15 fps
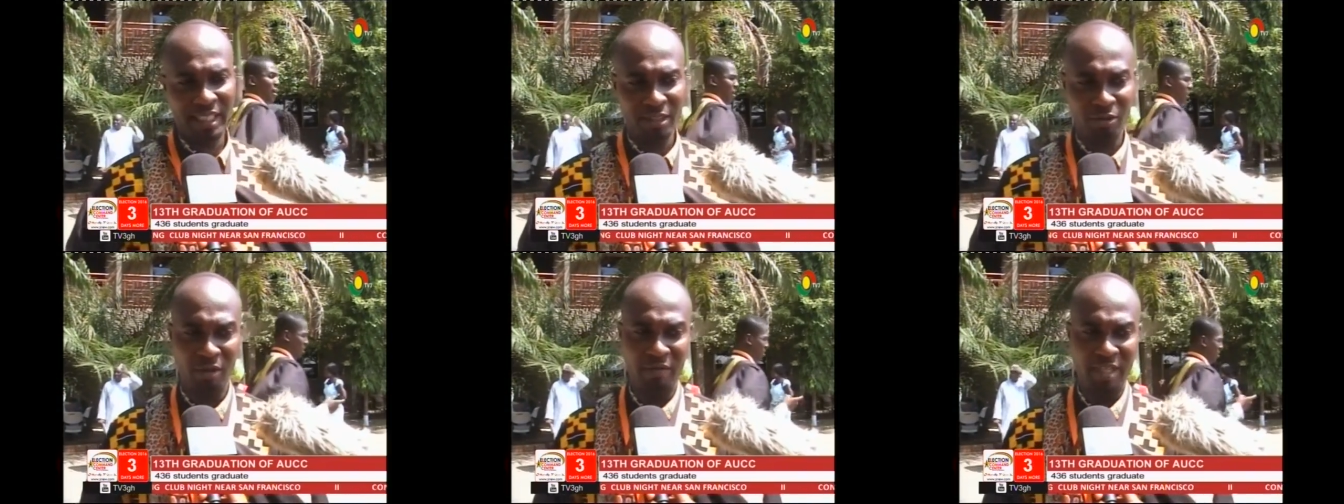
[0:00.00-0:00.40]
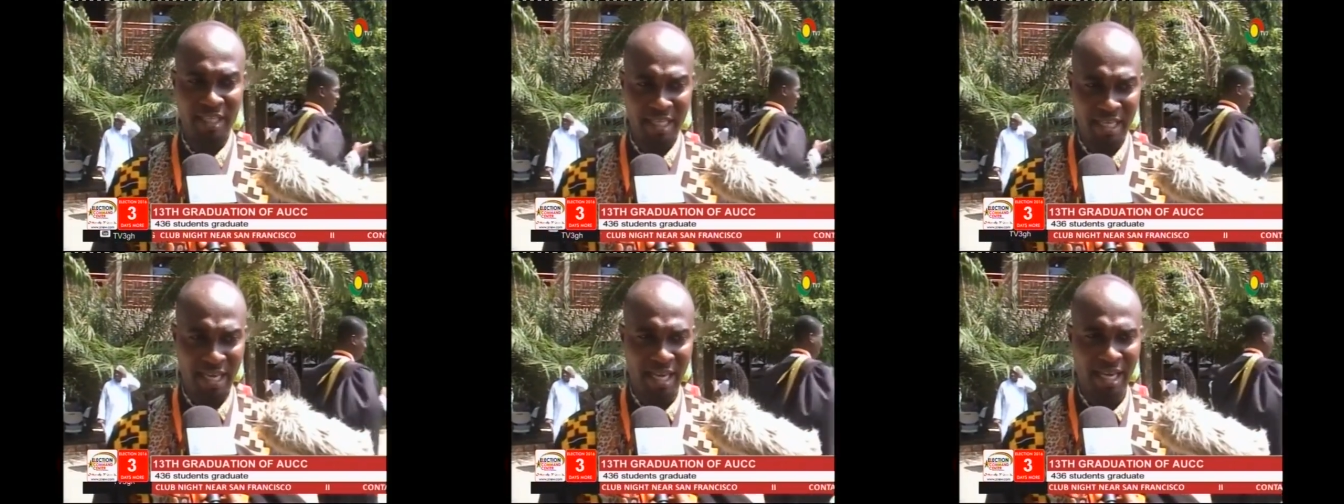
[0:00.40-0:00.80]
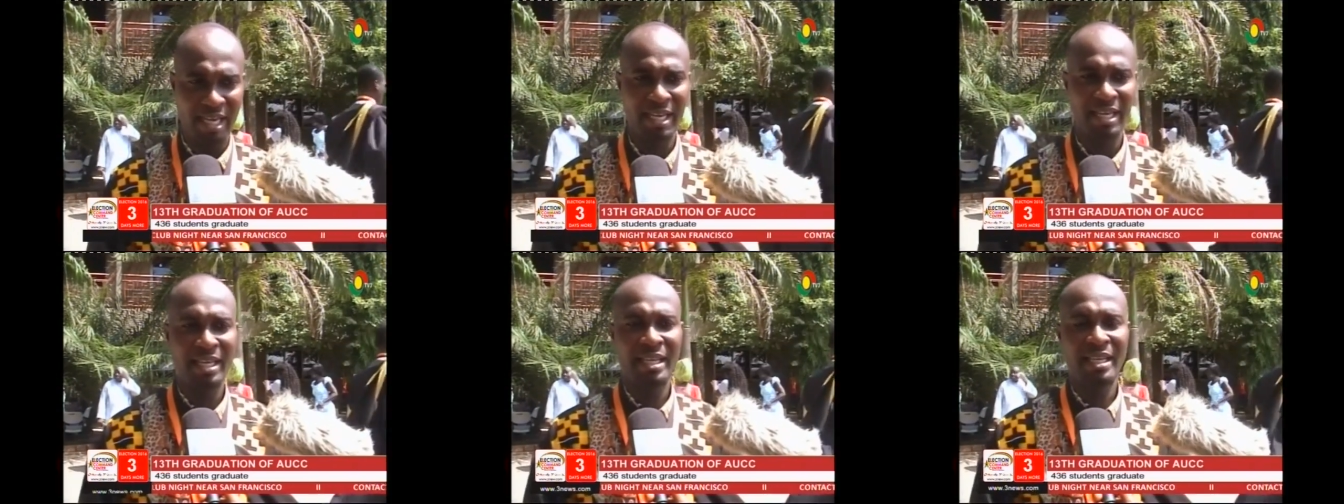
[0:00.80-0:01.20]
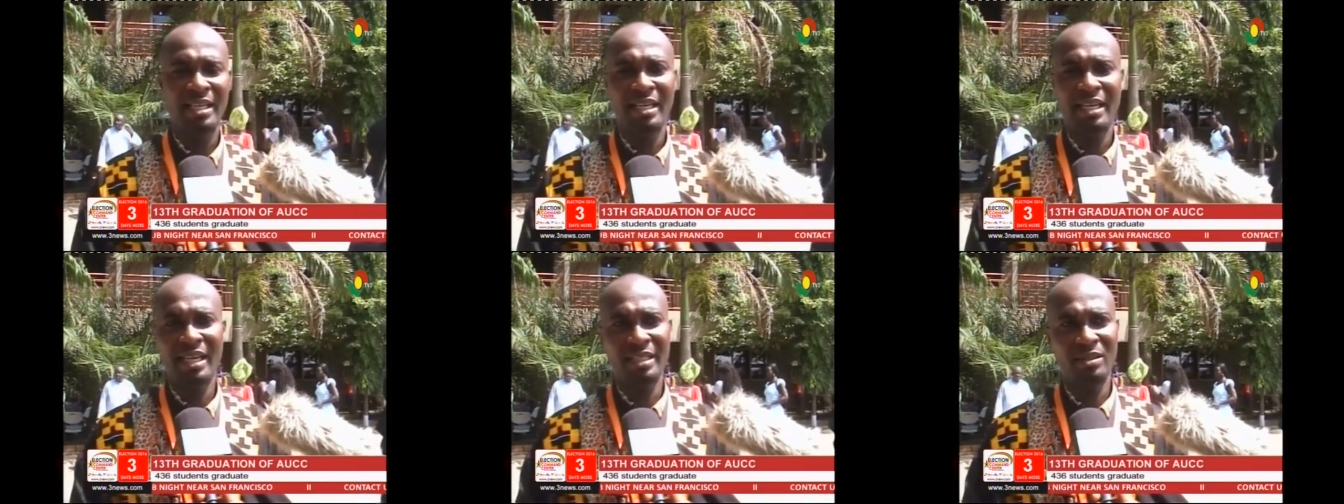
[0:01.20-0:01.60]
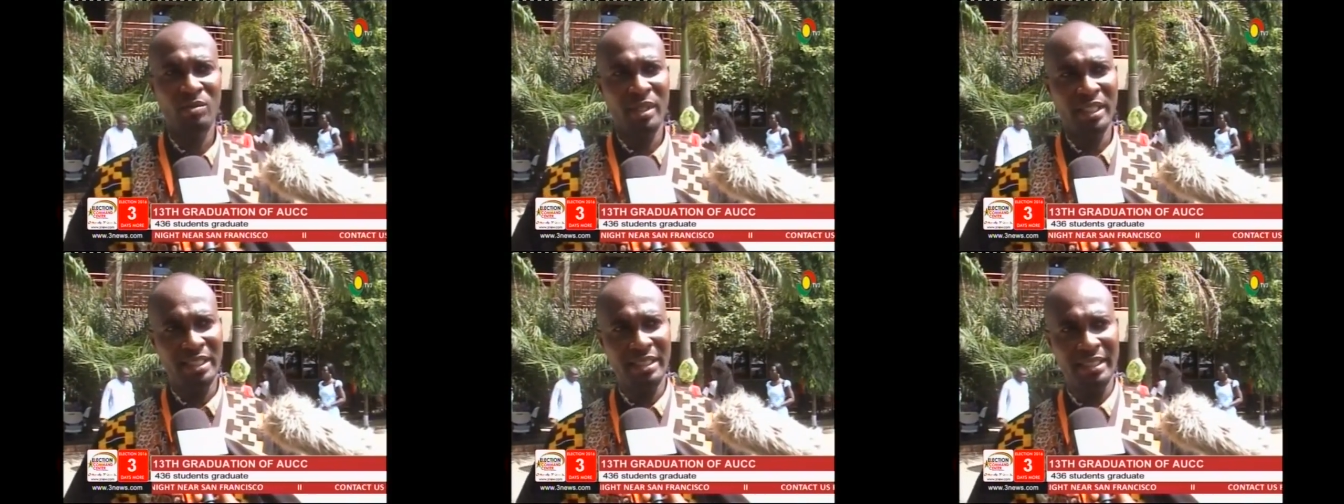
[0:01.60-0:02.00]
of the year, and
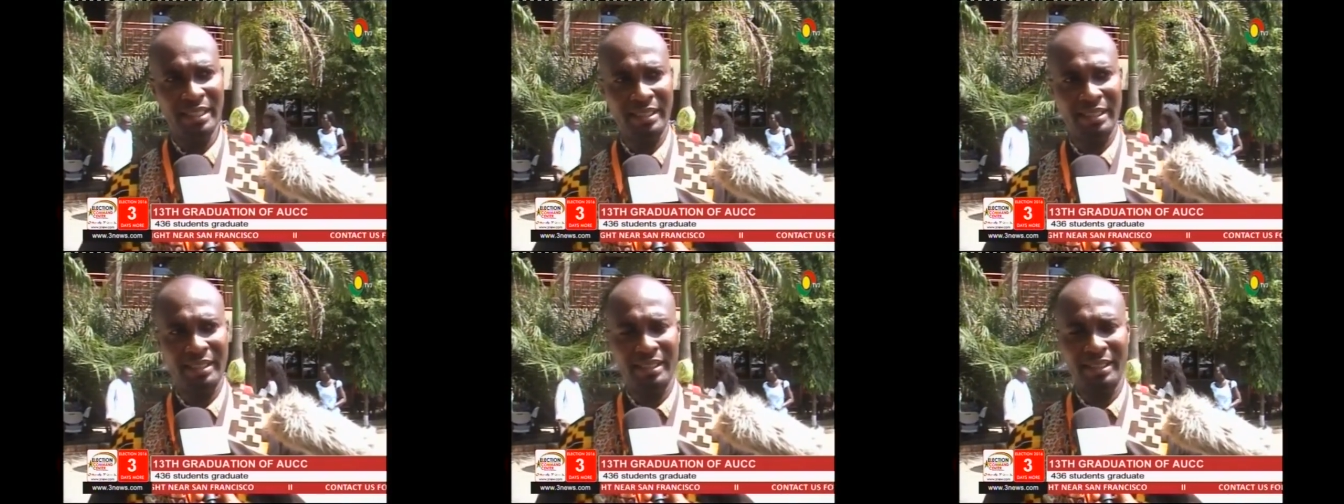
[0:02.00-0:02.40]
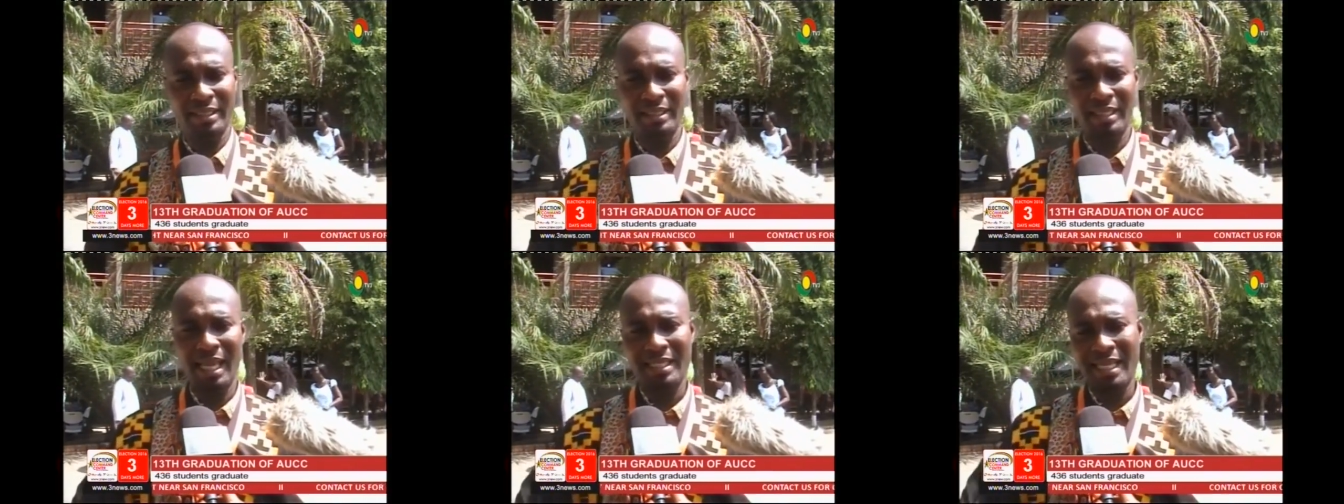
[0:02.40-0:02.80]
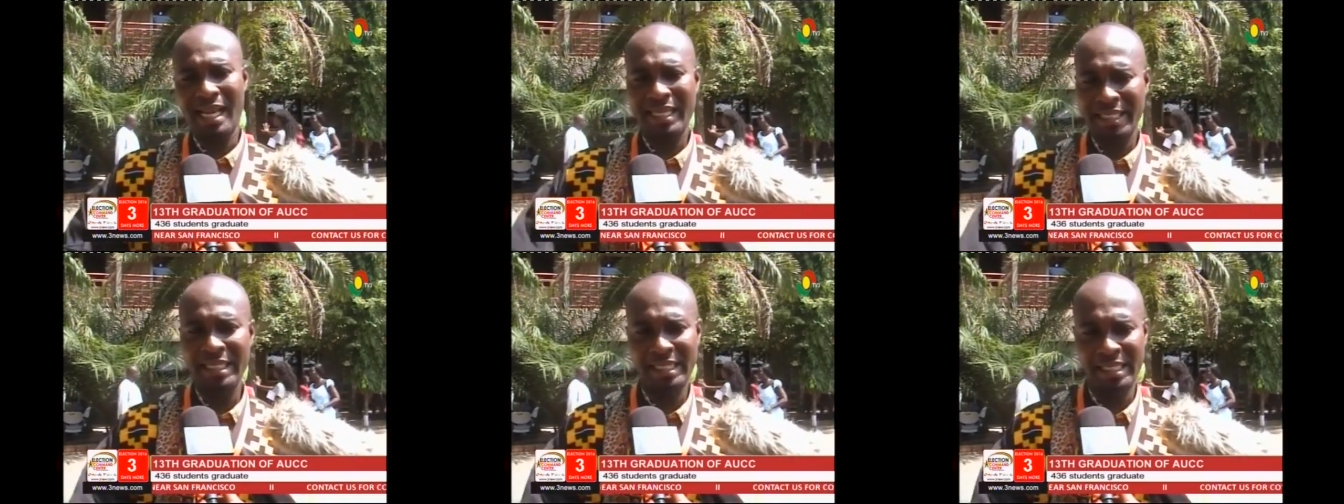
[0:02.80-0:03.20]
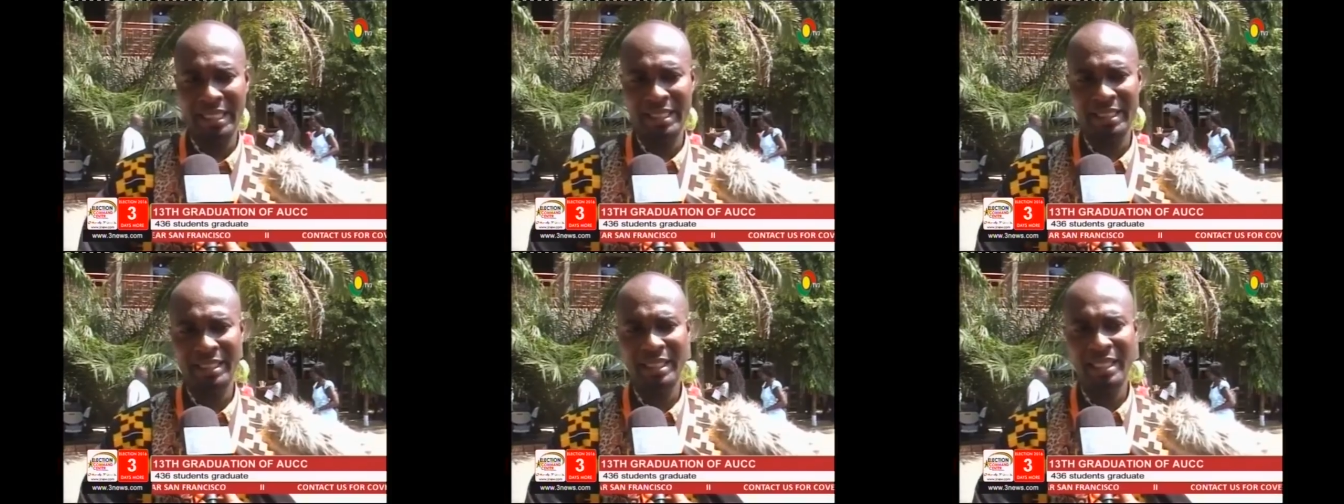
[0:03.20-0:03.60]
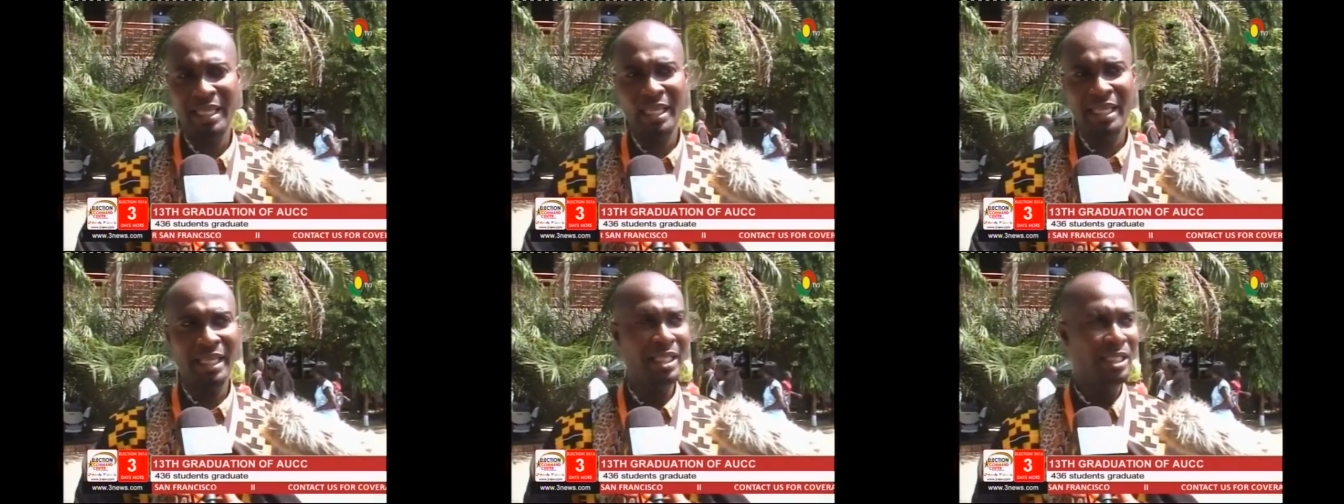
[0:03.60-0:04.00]
with this as an addition,
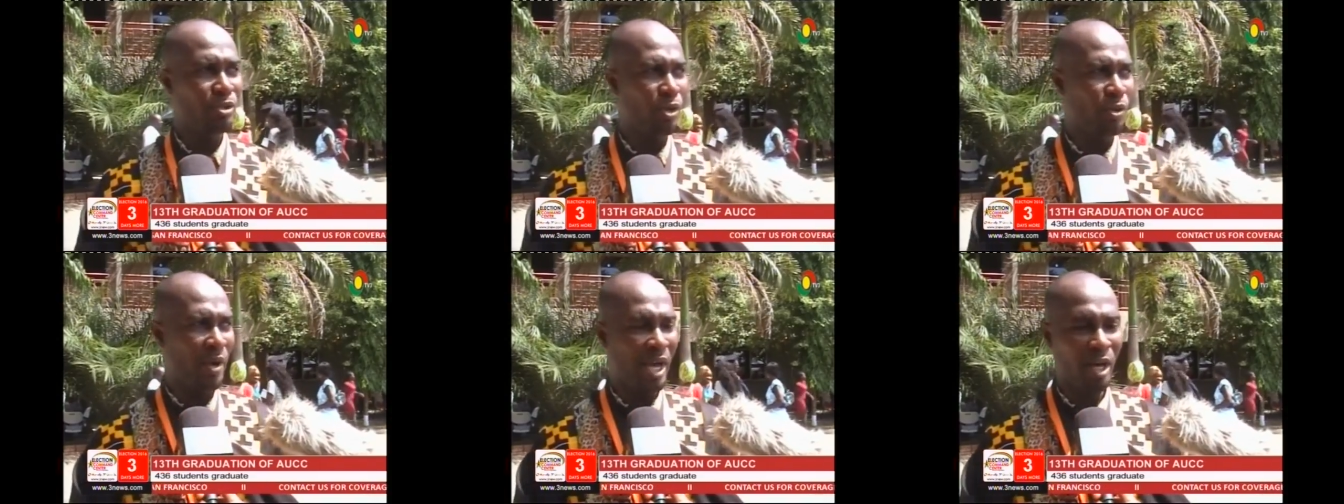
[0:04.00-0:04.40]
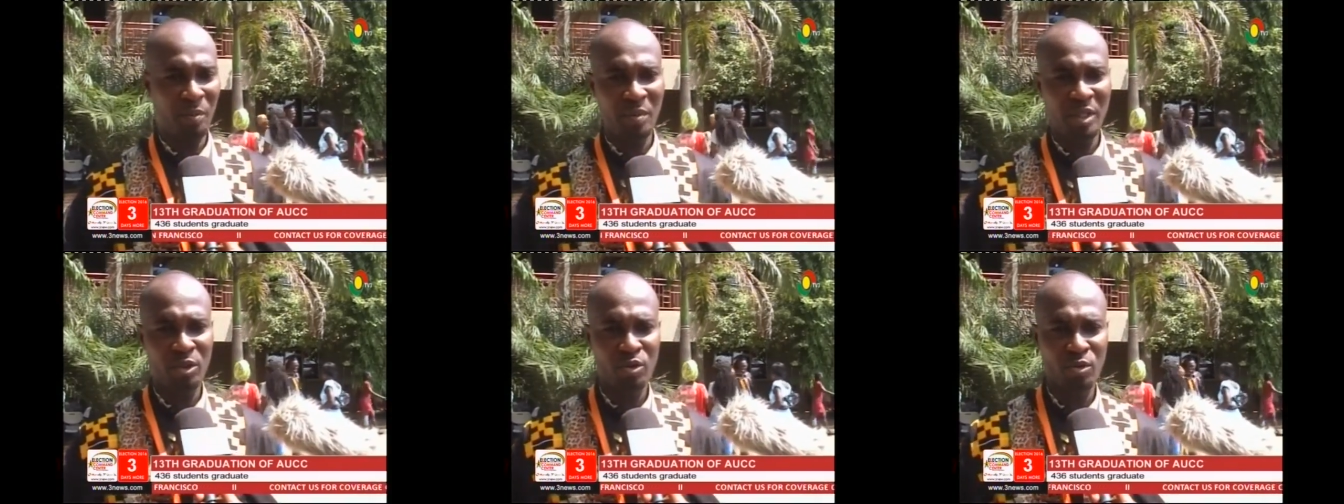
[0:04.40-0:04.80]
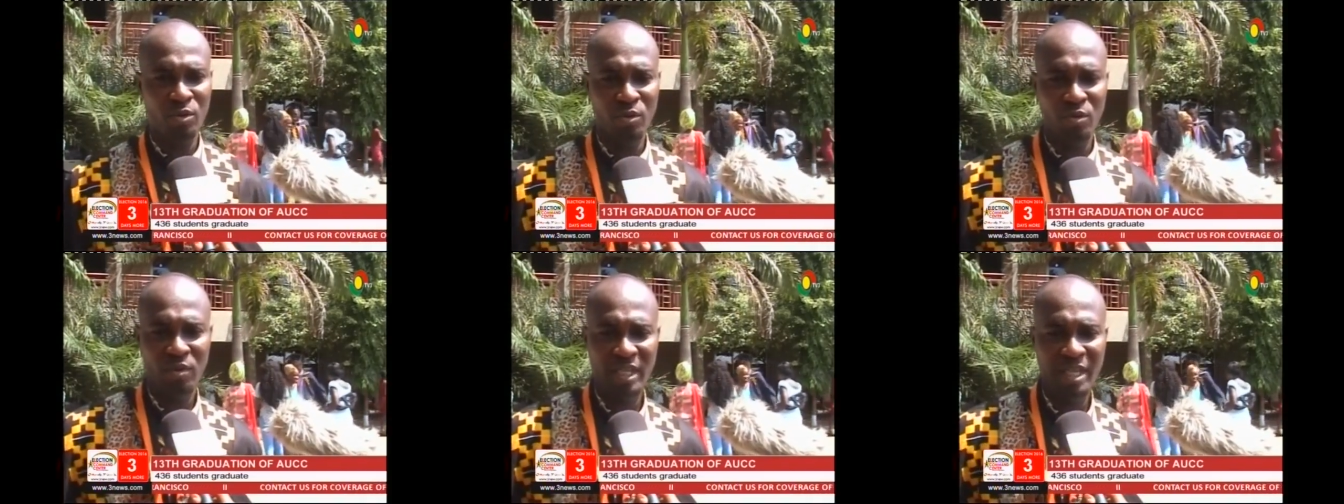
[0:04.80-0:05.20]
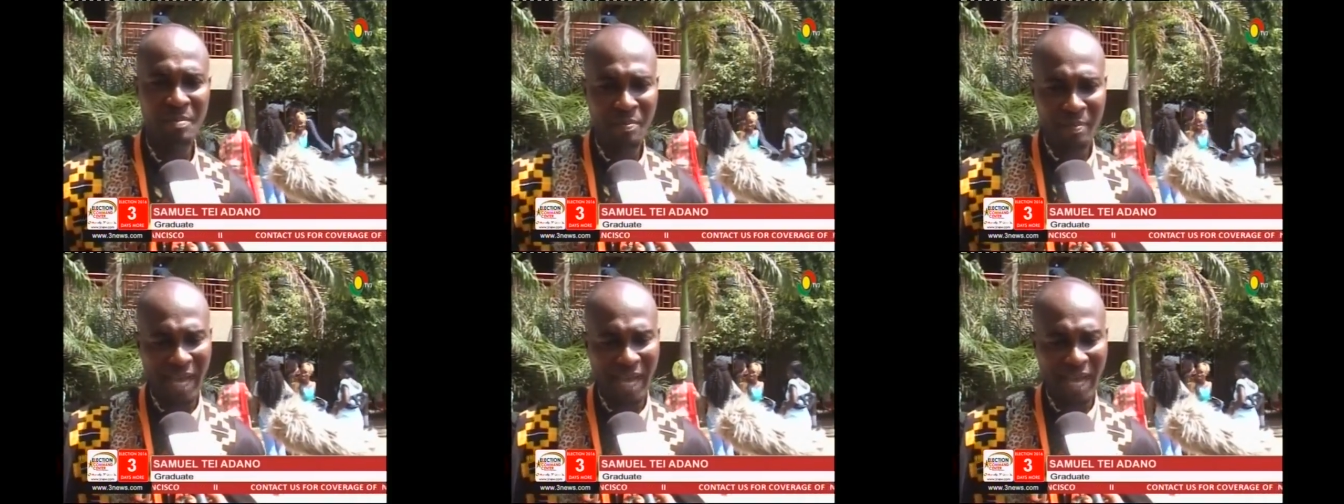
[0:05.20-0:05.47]
it is going to help me to impact